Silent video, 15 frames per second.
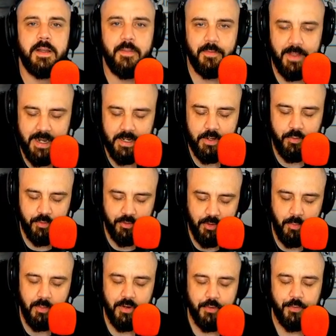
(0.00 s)
Thank you so
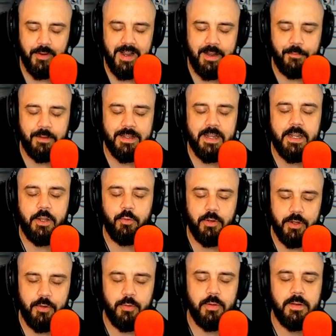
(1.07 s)
much for everything you
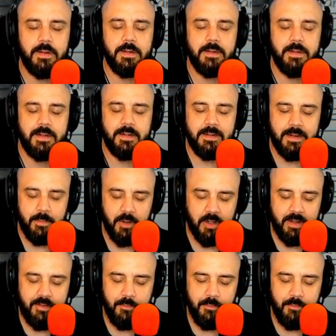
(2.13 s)
do. I'm going to leave